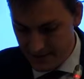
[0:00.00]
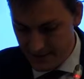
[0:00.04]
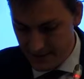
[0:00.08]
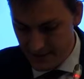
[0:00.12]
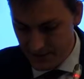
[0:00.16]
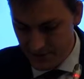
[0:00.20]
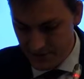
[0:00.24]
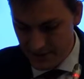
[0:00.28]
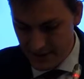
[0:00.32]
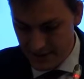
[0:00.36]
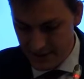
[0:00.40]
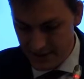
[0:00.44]

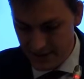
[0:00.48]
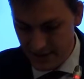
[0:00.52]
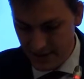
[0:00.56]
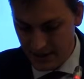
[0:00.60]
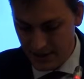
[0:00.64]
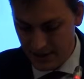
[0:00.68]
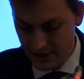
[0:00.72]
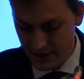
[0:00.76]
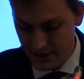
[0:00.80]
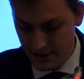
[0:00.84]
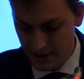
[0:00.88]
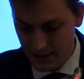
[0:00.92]
situation
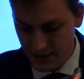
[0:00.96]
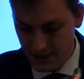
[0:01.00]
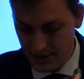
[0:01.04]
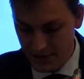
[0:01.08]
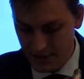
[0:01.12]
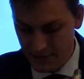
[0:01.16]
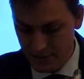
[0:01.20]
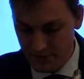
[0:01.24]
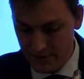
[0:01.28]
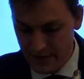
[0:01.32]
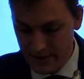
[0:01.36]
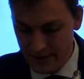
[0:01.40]
in
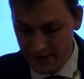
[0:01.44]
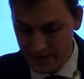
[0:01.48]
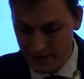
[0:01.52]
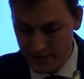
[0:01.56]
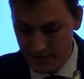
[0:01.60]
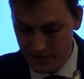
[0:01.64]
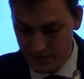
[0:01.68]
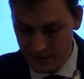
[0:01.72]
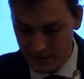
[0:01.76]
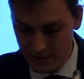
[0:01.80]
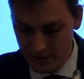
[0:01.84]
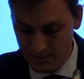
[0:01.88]
Ukraine,
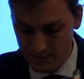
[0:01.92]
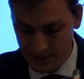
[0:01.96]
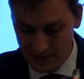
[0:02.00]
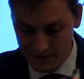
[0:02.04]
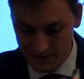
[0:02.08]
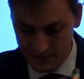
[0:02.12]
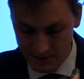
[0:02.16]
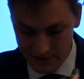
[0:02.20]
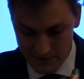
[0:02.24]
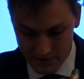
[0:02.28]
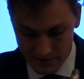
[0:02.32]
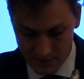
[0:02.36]

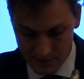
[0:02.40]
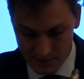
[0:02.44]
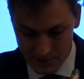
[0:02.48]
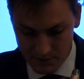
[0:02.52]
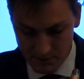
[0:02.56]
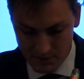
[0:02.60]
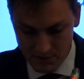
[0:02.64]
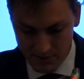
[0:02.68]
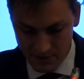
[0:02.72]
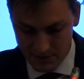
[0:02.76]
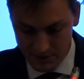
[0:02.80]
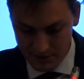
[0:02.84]

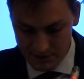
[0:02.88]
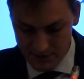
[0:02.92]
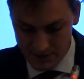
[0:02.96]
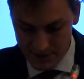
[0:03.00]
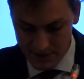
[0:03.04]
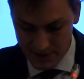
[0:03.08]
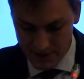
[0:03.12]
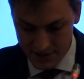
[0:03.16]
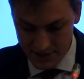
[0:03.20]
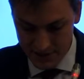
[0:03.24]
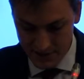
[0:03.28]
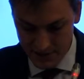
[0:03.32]
from
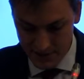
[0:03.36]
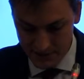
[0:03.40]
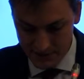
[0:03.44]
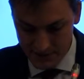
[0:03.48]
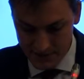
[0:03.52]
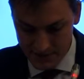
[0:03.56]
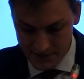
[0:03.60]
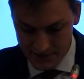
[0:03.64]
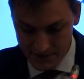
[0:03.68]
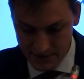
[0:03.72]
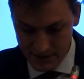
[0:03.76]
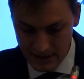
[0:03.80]
presidential
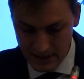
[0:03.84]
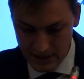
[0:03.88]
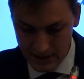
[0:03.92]
office.